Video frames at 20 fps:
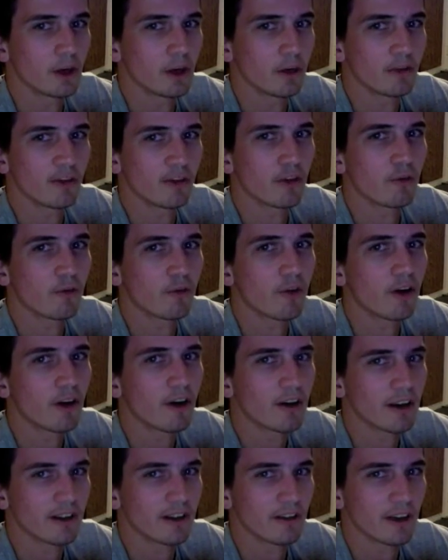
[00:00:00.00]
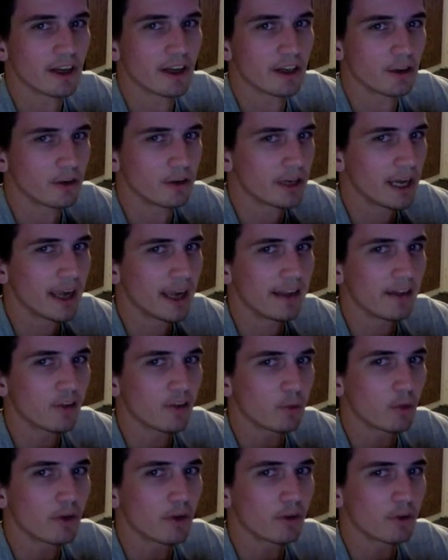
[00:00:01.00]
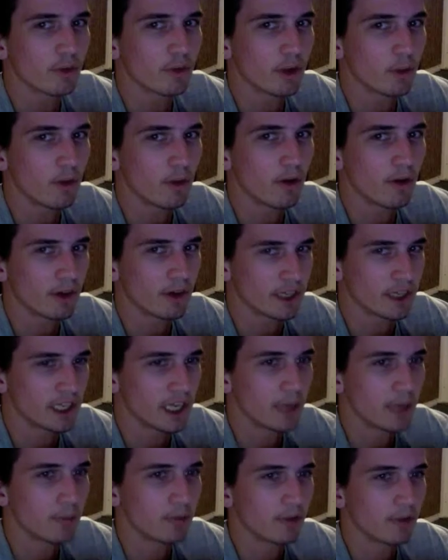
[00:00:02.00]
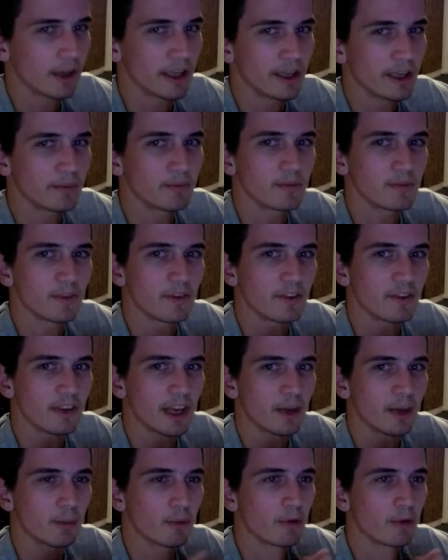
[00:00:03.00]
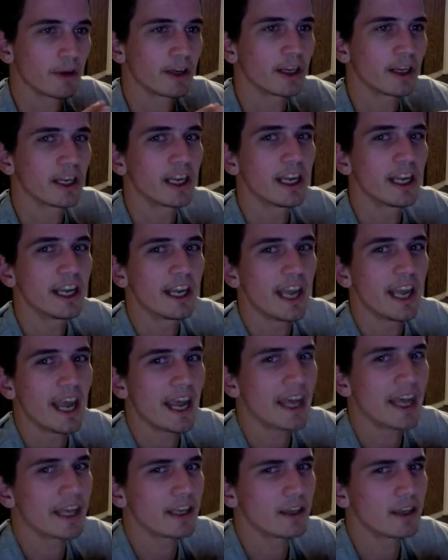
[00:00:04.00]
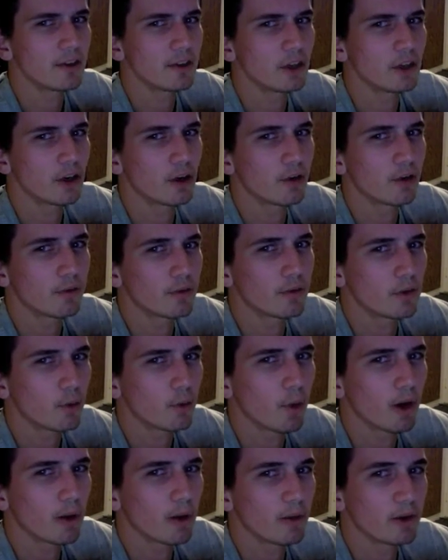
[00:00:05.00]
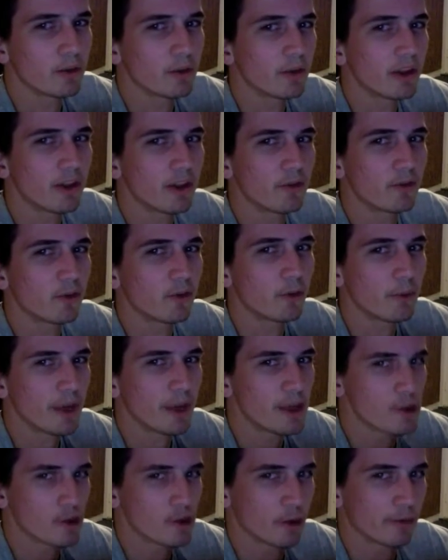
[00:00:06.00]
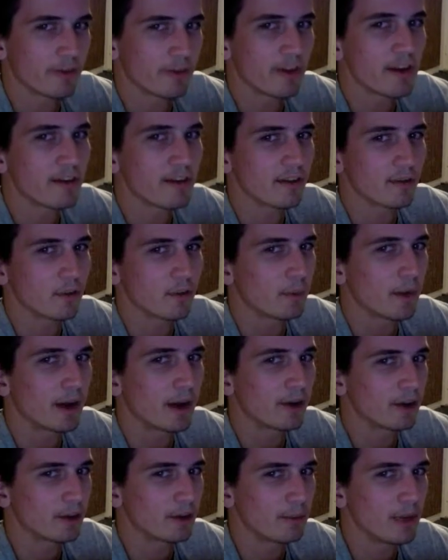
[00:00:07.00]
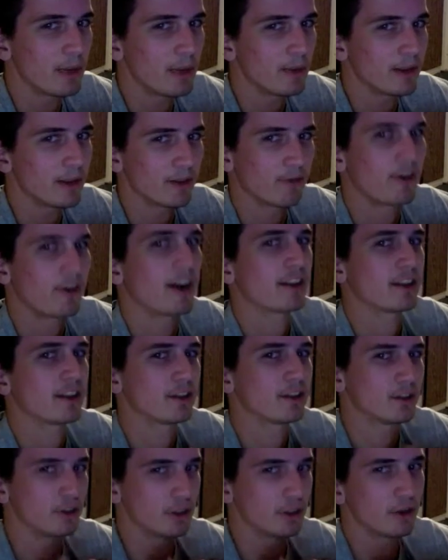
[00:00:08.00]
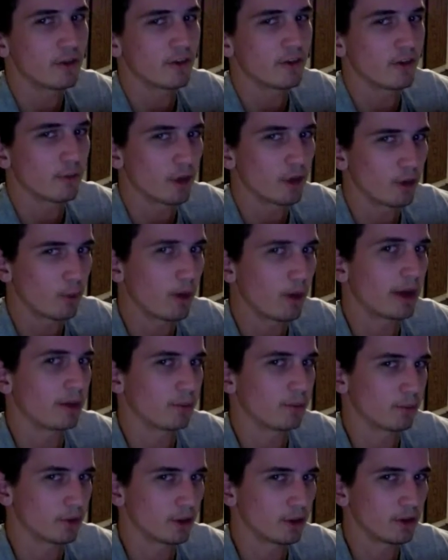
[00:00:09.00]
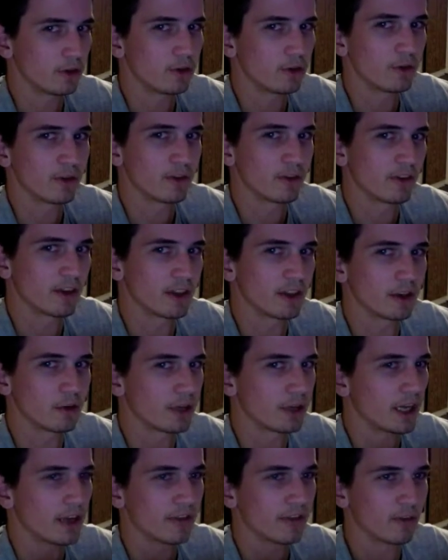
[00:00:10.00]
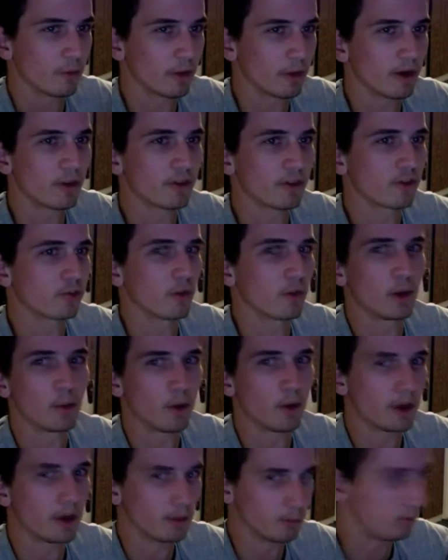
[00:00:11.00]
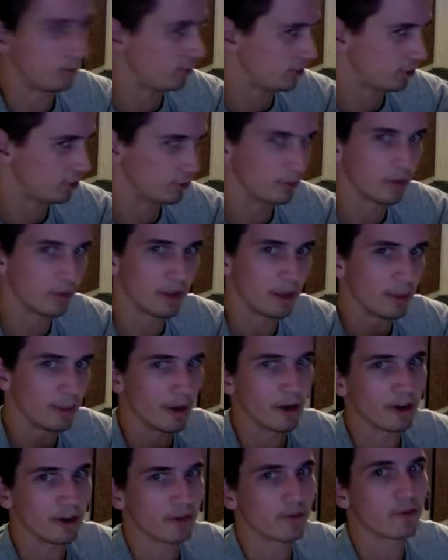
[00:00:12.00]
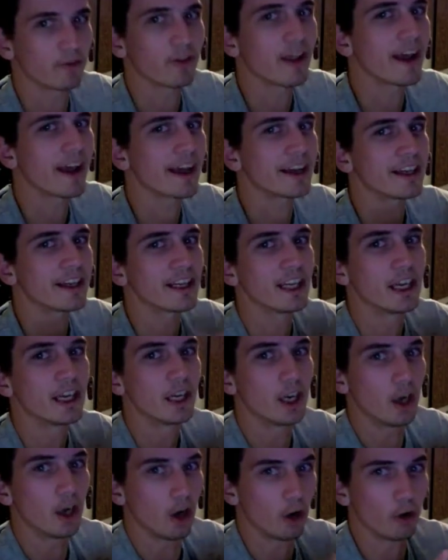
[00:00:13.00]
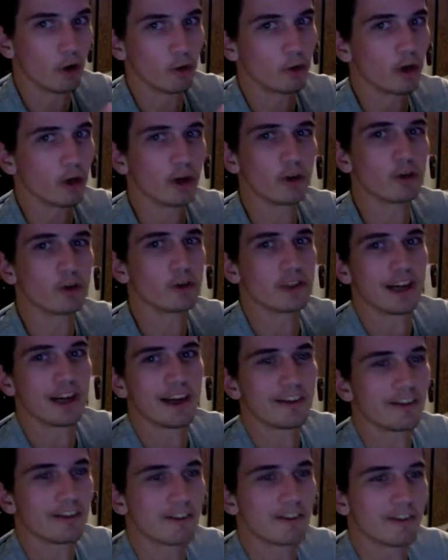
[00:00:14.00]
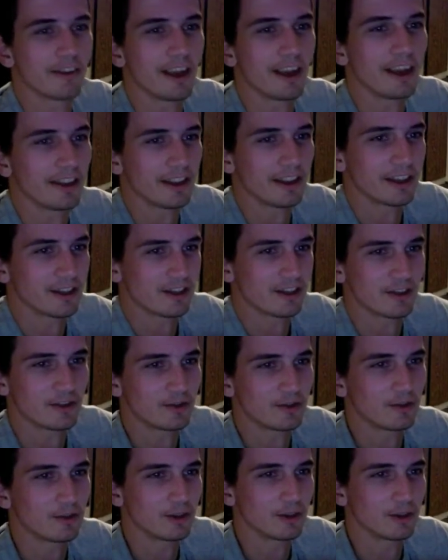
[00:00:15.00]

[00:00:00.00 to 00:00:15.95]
so far it's like, okay, this works really well in a gameplay standpoint. And, if you want to be really film major obsessive about it, maybe the fact that they're using red, white, and blue, it's like, okay, so what else is red, white, and blue? The American flag. Oh no, DICE is saying that,